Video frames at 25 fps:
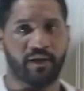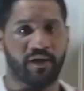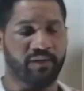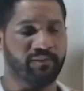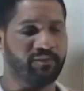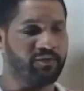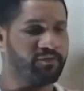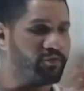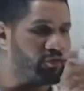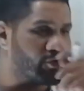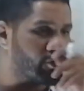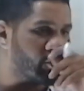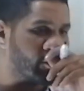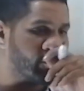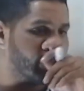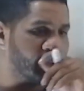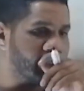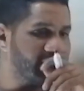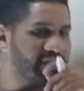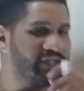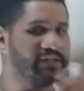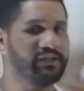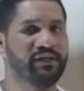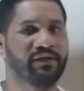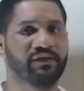And before
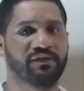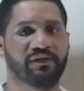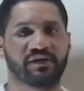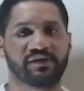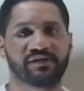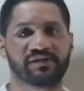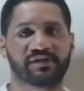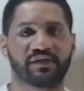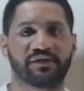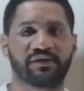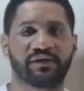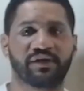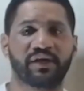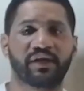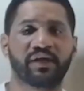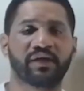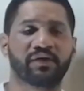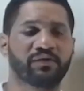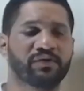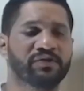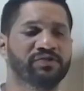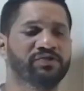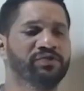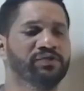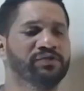completing, there is a tricky
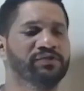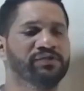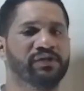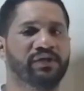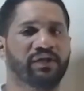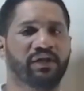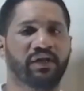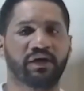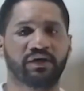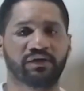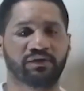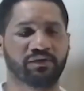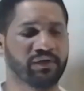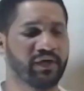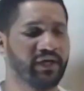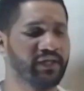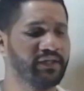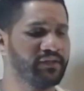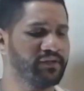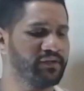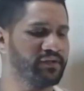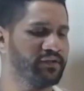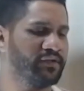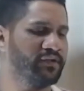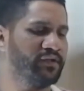questions he like to
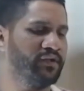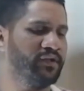get.